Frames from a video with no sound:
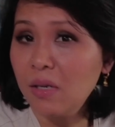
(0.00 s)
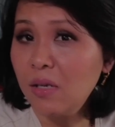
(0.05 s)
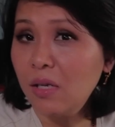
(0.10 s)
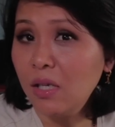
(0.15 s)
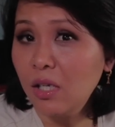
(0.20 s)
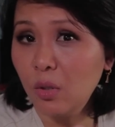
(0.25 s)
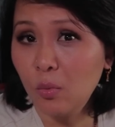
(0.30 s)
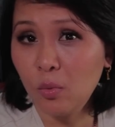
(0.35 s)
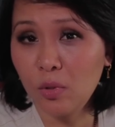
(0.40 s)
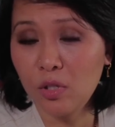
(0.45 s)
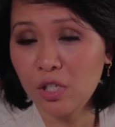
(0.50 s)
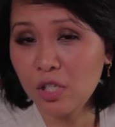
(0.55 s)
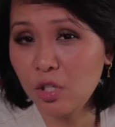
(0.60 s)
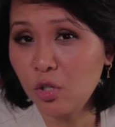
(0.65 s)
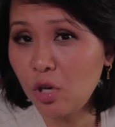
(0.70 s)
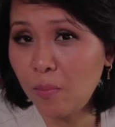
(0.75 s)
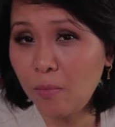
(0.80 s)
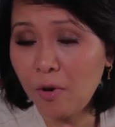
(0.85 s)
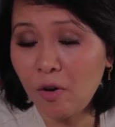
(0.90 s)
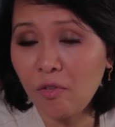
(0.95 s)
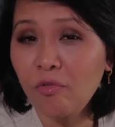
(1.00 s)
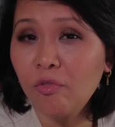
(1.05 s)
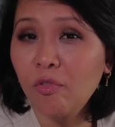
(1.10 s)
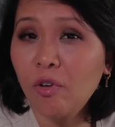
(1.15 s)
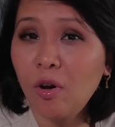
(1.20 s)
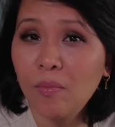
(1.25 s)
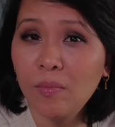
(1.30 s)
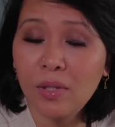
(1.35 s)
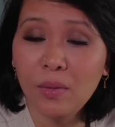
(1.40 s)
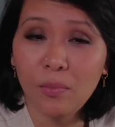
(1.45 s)
You will just drop off
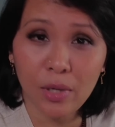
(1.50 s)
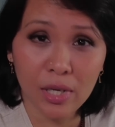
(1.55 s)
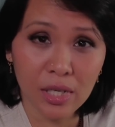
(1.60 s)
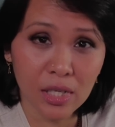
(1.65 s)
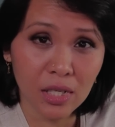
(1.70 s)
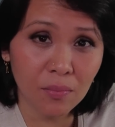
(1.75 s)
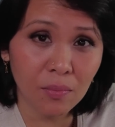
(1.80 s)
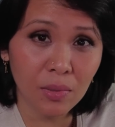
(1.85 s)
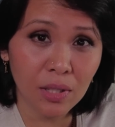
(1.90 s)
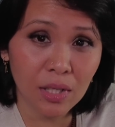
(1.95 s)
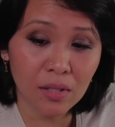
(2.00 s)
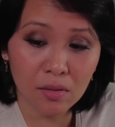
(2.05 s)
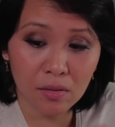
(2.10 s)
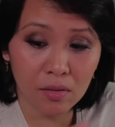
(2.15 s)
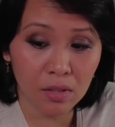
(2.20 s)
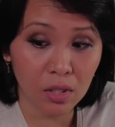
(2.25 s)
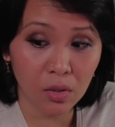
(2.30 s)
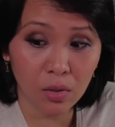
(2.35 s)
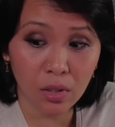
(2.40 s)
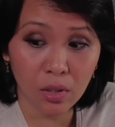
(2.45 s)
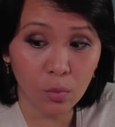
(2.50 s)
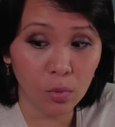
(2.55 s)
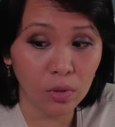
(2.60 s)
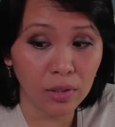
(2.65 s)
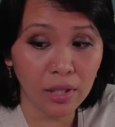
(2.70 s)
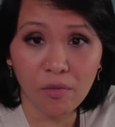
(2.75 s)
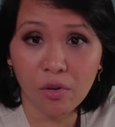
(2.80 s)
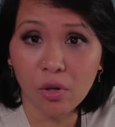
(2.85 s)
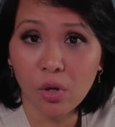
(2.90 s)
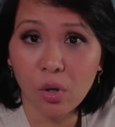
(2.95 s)
from the brain dump list, so it will
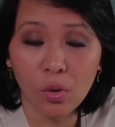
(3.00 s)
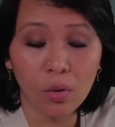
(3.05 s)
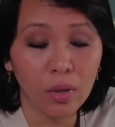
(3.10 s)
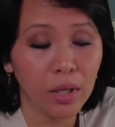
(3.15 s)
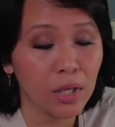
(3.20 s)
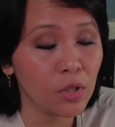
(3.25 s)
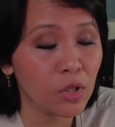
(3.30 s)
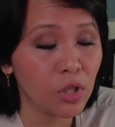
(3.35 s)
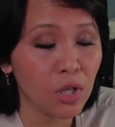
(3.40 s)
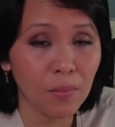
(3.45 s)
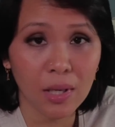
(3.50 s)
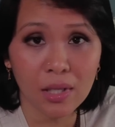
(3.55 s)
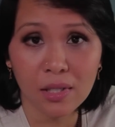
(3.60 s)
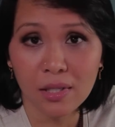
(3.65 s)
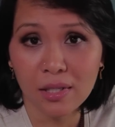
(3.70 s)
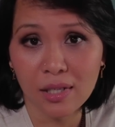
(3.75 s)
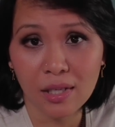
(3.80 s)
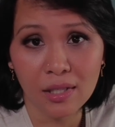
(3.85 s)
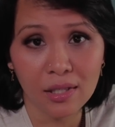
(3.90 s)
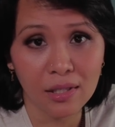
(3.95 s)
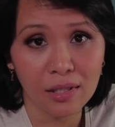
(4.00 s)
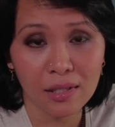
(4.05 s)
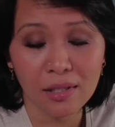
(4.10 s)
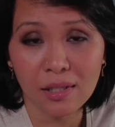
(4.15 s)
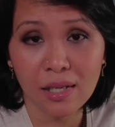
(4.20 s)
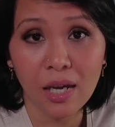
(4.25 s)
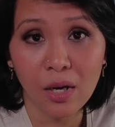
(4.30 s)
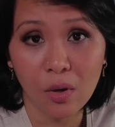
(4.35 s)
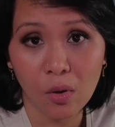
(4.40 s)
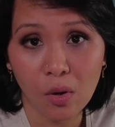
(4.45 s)
never go into your master task list
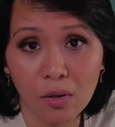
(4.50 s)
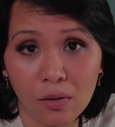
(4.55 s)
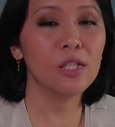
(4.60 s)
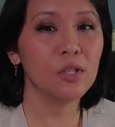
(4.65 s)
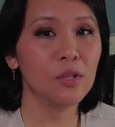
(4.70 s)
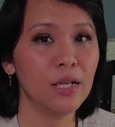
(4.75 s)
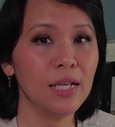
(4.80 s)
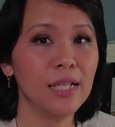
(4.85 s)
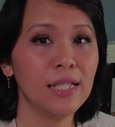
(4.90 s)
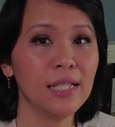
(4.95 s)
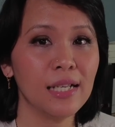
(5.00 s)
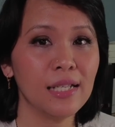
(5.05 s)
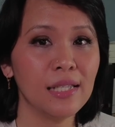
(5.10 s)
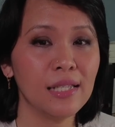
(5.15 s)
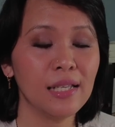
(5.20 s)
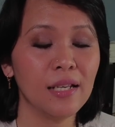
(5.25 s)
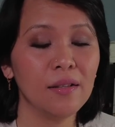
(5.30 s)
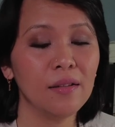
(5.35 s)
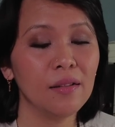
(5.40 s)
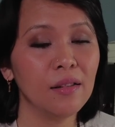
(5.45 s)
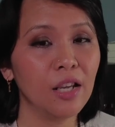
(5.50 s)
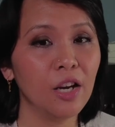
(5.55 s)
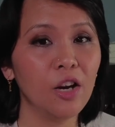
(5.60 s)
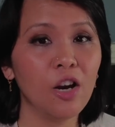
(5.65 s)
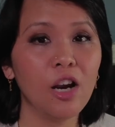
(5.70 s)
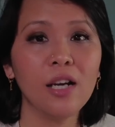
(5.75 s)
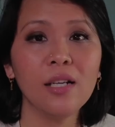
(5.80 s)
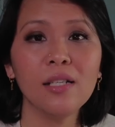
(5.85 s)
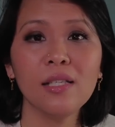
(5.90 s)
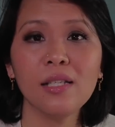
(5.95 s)
at all. So as I said, there
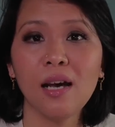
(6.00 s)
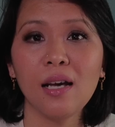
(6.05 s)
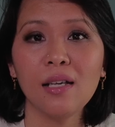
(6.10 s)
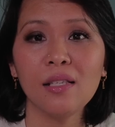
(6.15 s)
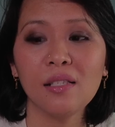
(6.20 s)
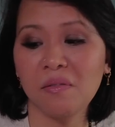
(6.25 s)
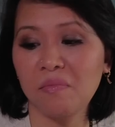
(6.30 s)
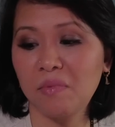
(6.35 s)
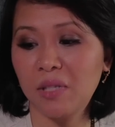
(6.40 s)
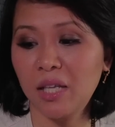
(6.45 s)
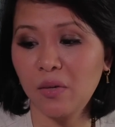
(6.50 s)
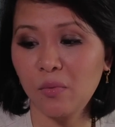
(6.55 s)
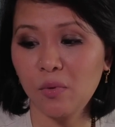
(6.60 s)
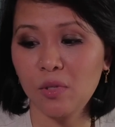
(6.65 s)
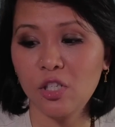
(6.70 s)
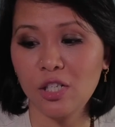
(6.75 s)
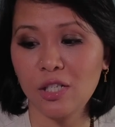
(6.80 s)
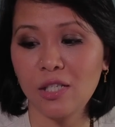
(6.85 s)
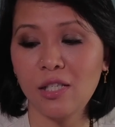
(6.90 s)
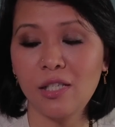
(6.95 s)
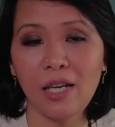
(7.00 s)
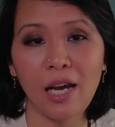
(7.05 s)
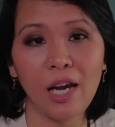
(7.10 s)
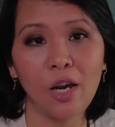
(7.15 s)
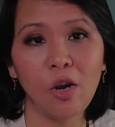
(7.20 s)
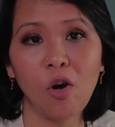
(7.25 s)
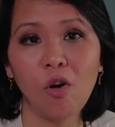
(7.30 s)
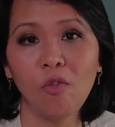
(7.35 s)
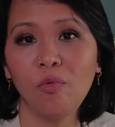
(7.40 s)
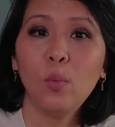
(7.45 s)
are tasks that will just die
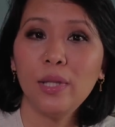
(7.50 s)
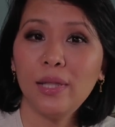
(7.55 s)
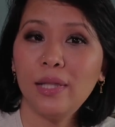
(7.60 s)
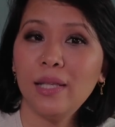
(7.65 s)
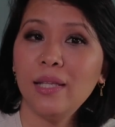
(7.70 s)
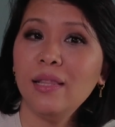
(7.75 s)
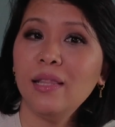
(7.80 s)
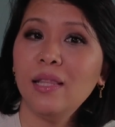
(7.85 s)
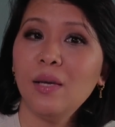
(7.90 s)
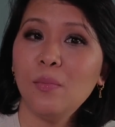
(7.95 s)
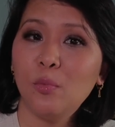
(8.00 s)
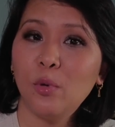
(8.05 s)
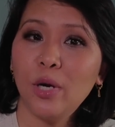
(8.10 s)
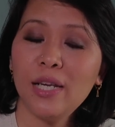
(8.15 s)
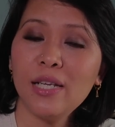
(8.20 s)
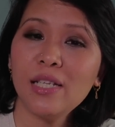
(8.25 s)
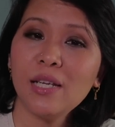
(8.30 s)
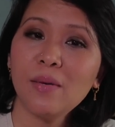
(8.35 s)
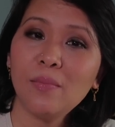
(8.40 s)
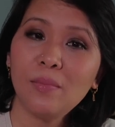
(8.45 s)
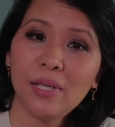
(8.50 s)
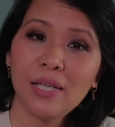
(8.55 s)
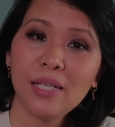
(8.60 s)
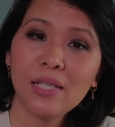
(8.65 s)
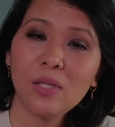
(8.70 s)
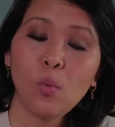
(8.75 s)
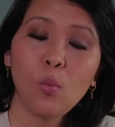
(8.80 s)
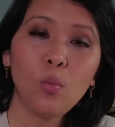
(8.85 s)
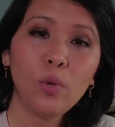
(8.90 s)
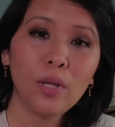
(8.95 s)
off within the brain dump list
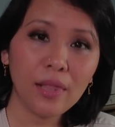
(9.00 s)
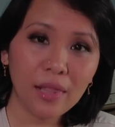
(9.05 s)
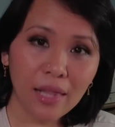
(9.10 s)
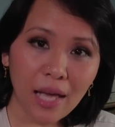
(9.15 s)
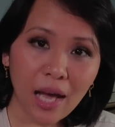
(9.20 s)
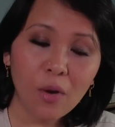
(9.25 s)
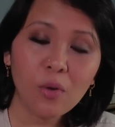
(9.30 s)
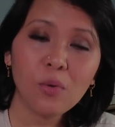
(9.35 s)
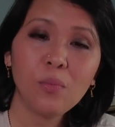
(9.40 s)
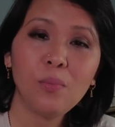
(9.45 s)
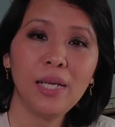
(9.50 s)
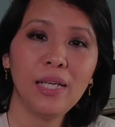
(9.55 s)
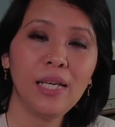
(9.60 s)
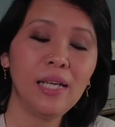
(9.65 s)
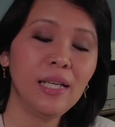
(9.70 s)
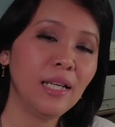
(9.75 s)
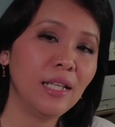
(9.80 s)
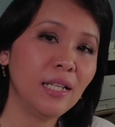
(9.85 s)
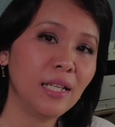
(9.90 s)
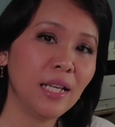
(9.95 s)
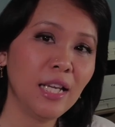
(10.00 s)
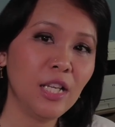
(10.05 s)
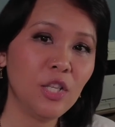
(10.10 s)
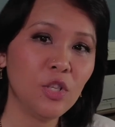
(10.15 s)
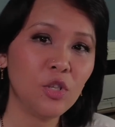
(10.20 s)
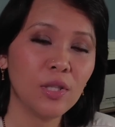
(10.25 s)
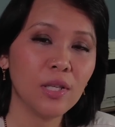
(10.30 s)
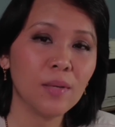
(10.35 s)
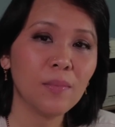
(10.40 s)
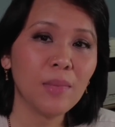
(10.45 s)
without making it into
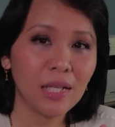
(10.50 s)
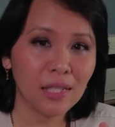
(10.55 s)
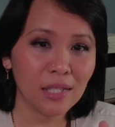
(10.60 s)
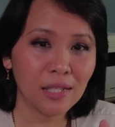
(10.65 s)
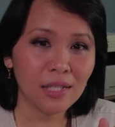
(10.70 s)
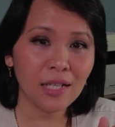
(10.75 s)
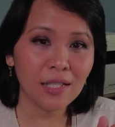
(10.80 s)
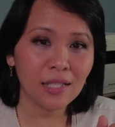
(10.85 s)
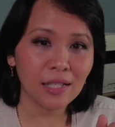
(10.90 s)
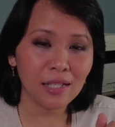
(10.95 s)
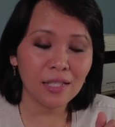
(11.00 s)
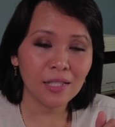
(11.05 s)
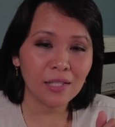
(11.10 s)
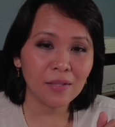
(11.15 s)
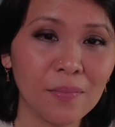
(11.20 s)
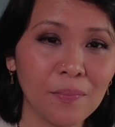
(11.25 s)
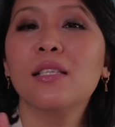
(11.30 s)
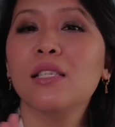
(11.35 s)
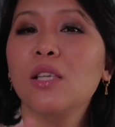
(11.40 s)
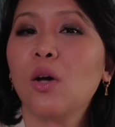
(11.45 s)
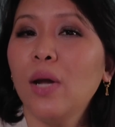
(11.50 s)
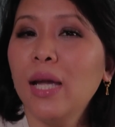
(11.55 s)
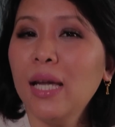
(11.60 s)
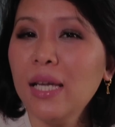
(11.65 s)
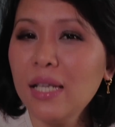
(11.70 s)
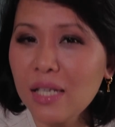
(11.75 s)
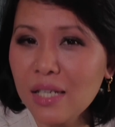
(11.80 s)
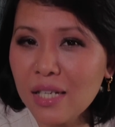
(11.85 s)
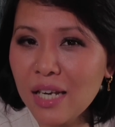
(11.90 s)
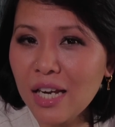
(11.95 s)
the master task list. So
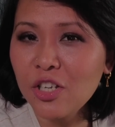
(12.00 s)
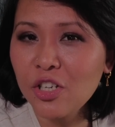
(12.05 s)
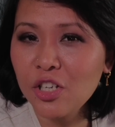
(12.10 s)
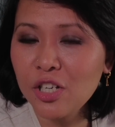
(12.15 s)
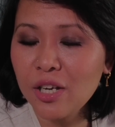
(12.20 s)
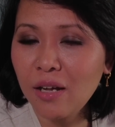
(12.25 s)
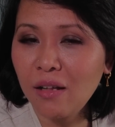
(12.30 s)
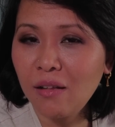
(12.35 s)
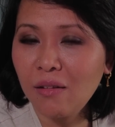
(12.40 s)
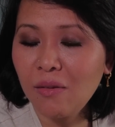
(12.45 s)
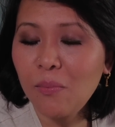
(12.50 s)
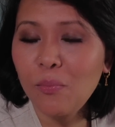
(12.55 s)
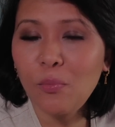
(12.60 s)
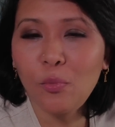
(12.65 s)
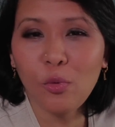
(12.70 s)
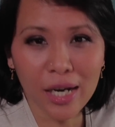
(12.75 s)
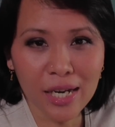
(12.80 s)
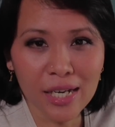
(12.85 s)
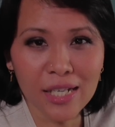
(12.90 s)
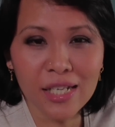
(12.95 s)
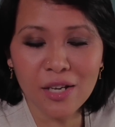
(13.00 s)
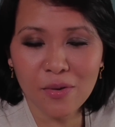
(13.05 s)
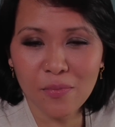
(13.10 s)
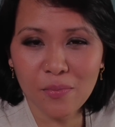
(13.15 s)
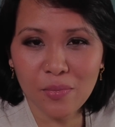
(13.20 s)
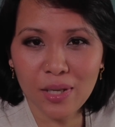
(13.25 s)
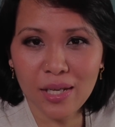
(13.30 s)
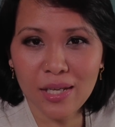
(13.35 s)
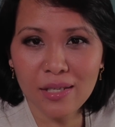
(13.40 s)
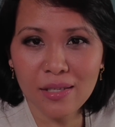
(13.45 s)
in a nutshell, brain dump
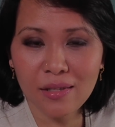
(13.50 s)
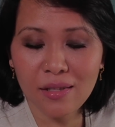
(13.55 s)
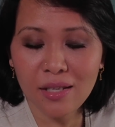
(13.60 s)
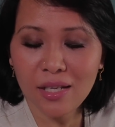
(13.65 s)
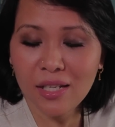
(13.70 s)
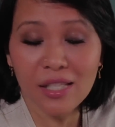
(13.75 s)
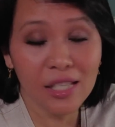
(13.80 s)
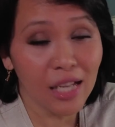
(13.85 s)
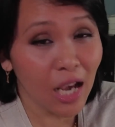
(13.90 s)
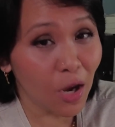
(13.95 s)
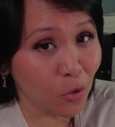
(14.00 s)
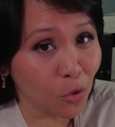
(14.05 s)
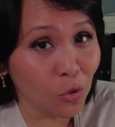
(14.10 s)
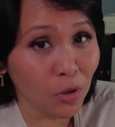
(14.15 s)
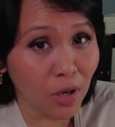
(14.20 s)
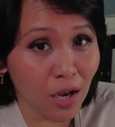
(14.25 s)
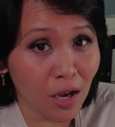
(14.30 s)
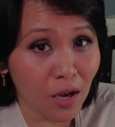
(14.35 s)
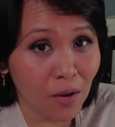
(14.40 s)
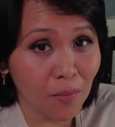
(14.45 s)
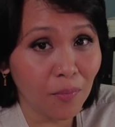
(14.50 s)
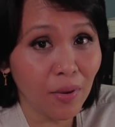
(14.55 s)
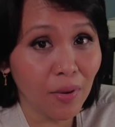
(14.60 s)
is the download hub